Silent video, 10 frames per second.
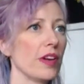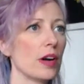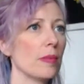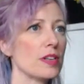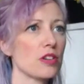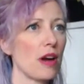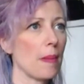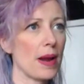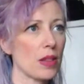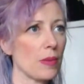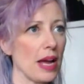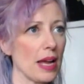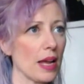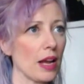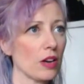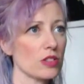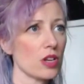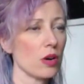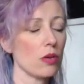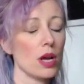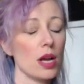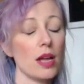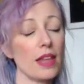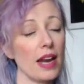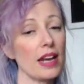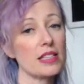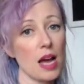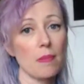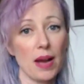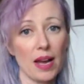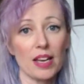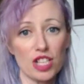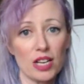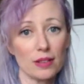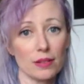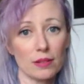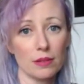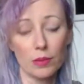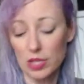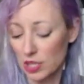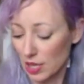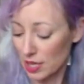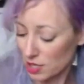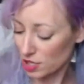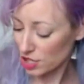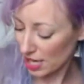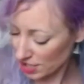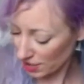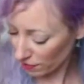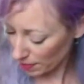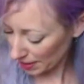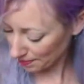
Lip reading: a whole bunch of crap out of the way, and also that I stop buying shit, which is challenging for me.